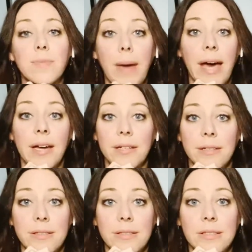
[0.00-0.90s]
bad,
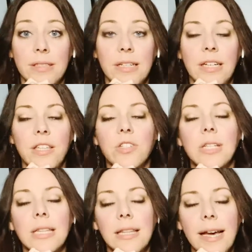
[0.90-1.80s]
there's
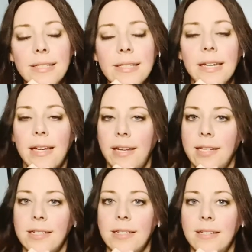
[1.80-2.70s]
a lesson in
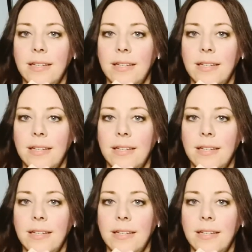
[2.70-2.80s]
it.